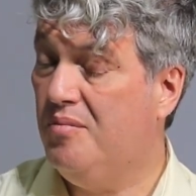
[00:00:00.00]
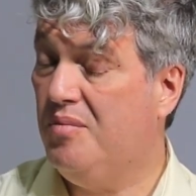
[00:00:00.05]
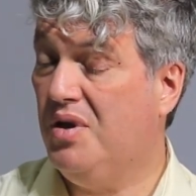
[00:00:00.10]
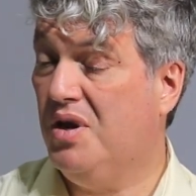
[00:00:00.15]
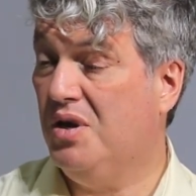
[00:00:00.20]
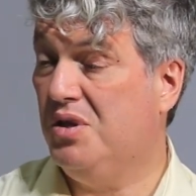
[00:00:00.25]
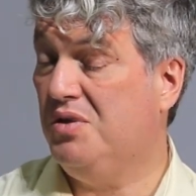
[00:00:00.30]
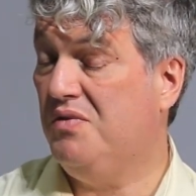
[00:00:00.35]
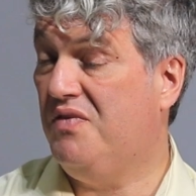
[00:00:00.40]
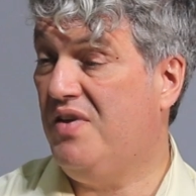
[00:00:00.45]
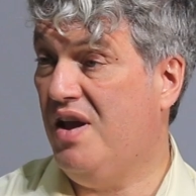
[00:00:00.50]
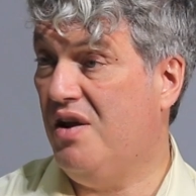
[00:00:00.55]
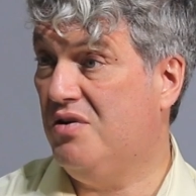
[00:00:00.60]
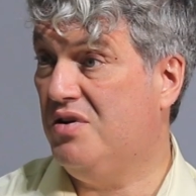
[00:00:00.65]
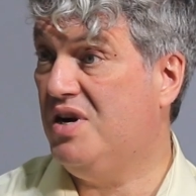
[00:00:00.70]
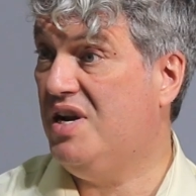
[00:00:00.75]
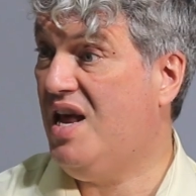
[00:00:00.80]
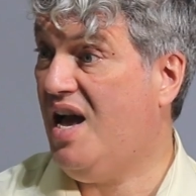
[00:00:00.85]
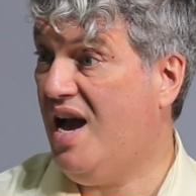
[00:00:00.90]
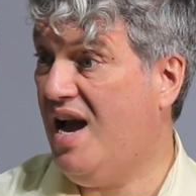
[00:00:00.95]
because if they
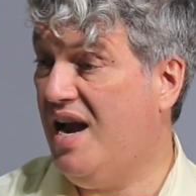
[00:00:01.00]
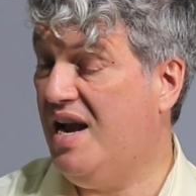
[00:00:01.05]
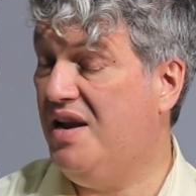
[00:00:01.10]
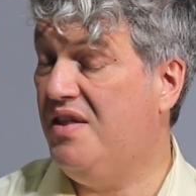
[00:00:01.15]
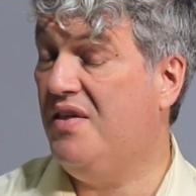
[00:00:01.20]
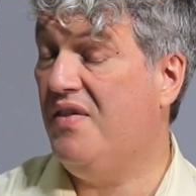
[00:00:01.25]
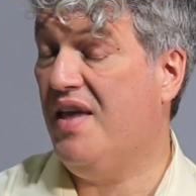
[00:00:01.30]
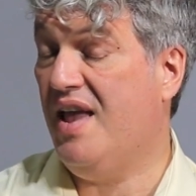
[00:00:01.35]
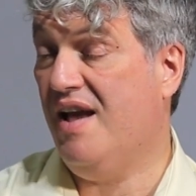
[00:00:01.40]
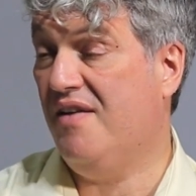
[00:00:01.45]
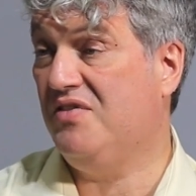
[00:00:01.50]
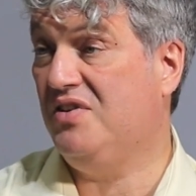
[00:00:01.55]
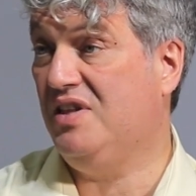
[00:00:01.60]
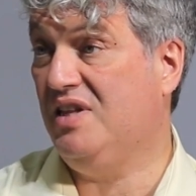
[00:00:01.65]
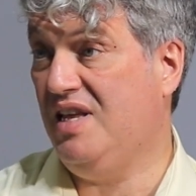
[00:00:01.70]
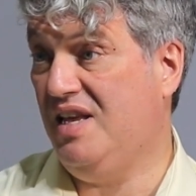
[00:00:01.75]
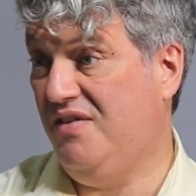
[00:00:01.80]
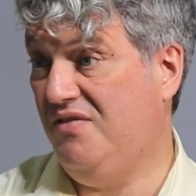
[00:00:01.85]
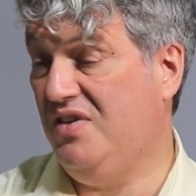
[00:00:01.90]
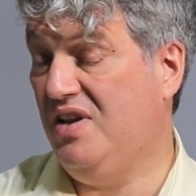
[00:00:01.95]
are denied, then they have
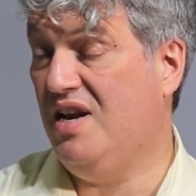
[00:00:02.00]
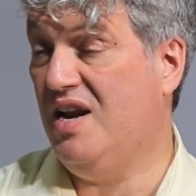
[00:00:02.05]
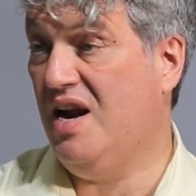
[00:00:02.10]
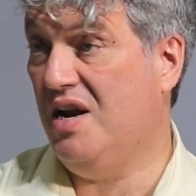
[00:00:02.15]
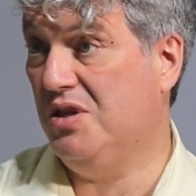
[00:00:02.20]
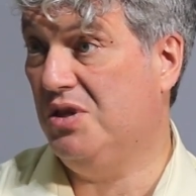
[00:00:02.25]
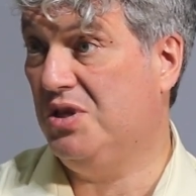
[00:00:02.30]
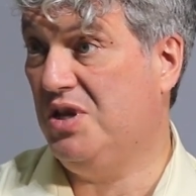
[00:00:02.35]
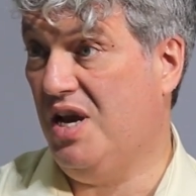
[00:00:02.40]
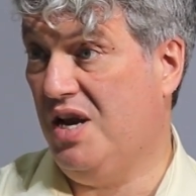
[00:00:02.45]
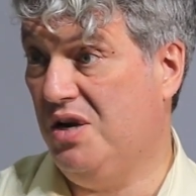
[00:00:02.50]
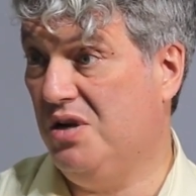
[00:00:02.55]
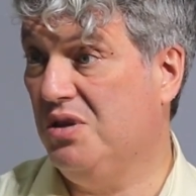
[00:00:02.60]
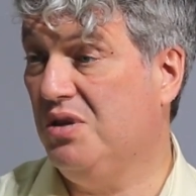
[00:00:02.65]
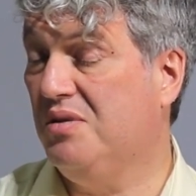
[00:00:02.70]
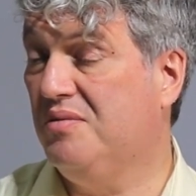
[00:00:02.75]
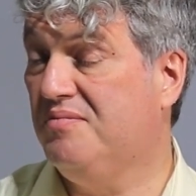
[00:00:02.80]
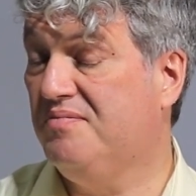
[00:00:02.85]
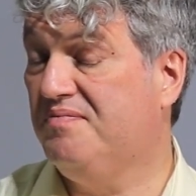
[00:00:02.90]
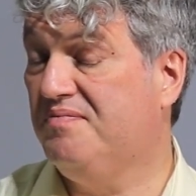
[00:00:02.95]
to leave the United States.